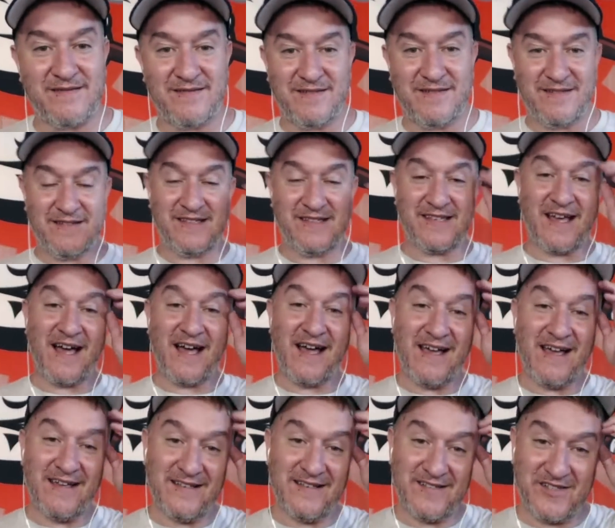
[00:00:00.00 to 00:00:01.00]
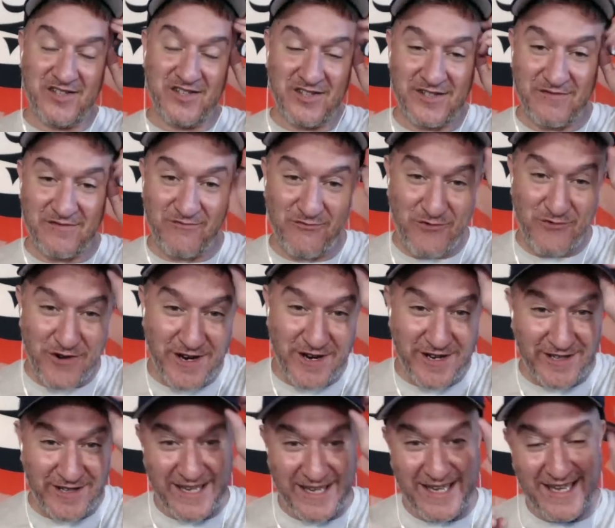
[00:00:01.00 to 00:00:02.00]
size just
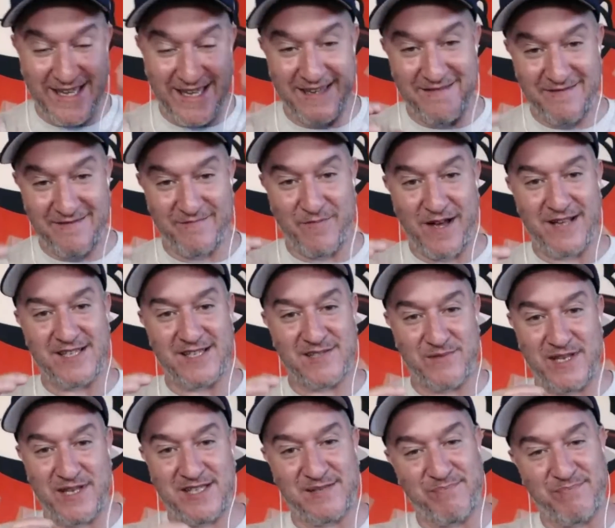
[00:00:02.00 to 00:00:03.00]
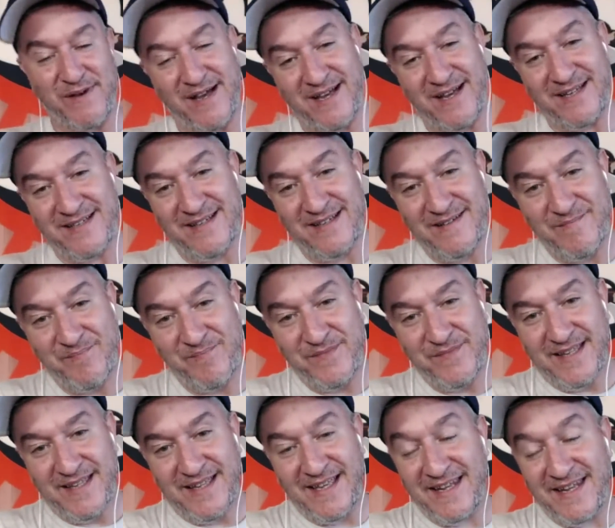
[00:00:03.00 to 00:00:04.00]
really hit my sweet spot,
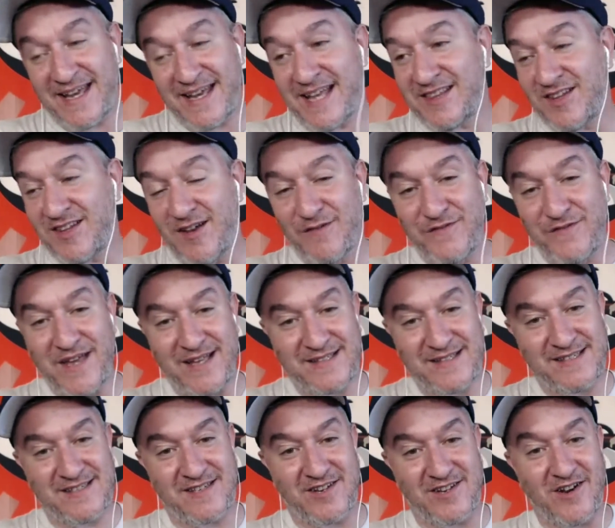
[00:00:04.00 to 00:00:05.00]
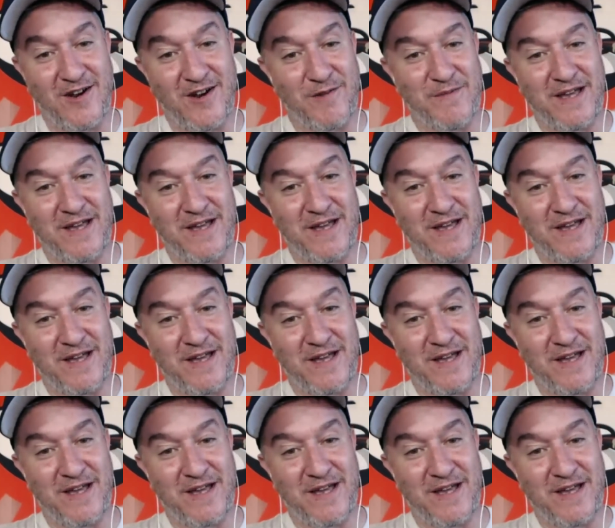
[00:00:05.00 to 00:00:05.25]
and I love that cigar, man.